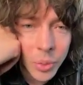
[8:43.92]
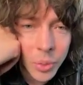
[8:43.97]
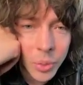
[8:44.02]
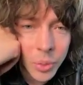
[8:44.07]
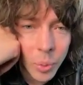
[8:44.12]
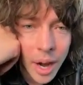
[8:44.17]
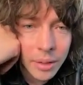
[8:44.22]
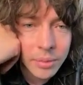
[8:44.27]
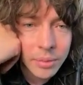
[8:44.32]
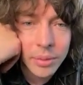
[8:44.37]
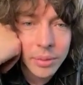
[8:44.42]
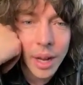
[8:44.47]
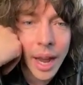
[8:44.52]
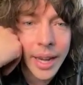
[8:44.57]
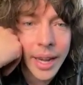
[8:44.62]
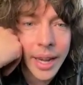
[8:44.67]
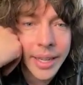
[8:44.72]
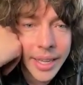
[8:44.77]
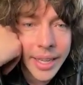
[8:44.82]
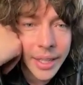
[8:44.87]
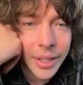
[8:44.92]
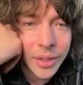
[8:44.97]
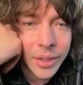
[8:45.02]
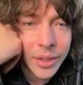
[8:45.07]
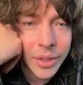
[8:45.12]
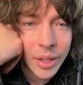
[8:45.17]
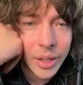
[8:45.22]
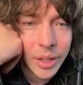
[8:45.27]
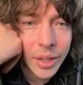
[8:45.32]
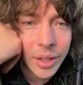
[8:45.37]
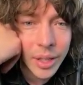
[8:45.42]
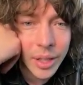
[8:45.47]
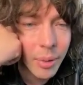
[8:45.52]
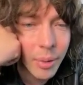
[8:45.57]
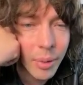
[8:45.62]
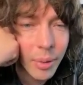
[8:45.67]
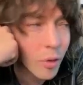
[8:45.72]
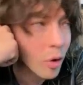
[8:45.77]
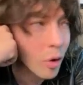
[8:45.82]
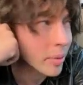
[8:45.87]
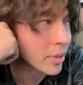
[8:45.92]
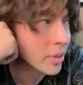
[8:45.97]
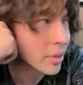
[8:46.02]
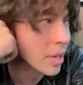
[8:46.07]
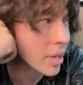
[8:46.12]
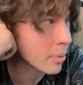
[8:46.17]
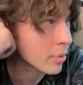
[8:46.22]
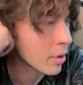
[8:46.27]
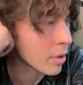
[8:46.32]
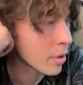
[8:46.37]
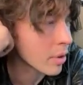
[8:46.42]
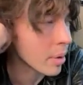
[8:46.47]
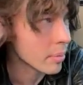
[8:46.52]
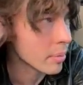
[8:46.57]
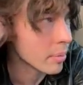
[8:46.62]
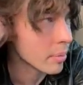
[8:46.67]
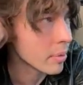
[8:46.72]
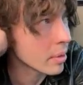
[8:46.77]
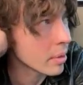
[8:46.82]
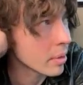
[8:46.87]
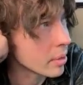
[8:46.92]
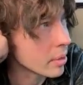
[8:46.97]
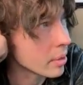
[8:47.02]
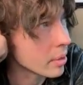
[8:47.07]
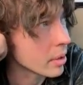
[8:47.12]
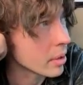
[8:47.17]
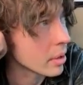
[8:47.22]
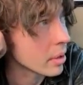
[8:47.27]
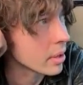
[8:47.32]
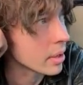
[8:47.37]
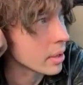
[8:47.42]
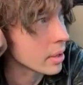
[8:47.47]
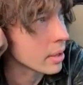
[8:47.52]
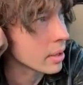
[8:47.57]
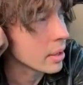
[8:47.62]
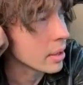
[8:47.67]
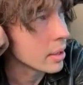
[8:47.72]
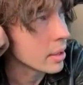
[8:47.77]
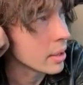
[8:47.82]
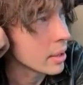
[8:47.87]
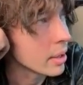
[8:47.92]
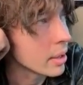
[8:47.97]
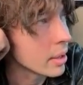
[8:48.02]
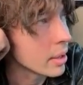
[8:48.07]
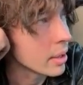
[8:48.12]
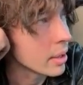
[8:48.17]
to like that other dimension where ideas and performance comes from.